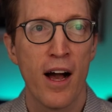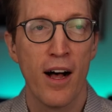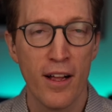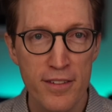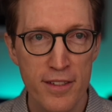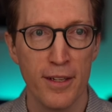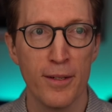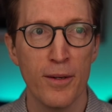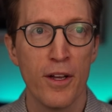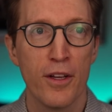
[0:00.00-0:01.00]

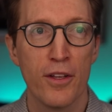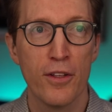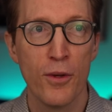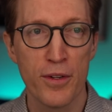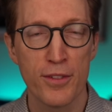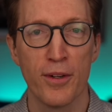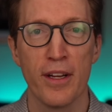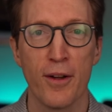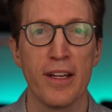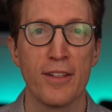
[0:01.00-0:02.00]
Also, your story of
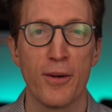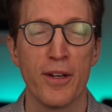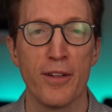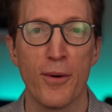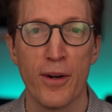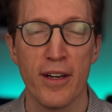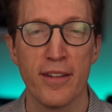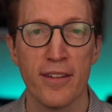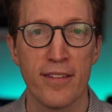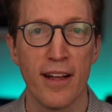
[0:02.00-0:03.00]
going door to door
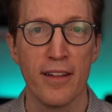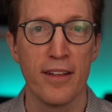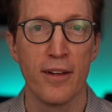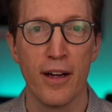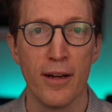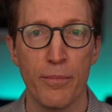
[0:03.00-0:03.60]
to sell your,